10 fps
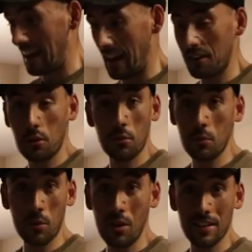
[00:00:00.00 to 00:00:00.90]
I
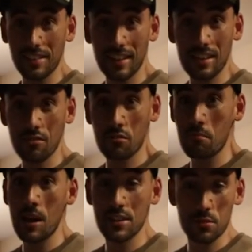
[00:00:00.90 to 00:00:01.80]
don't want to
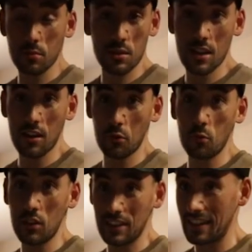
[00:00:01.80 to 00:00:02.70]
even mess with the other
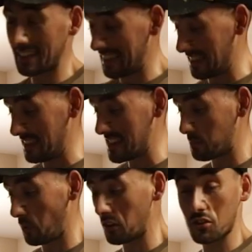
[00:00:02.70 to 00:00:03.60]
one. Like, these
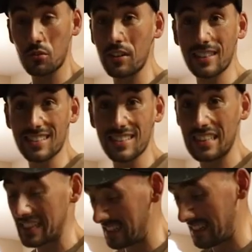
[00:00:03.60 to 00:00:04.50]
ball joints,
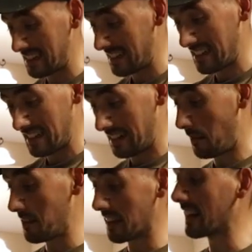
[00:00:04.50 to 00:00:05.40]

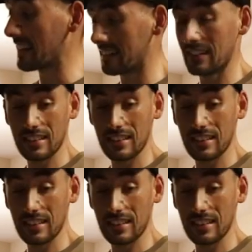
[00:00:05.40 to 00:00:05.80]
I mean,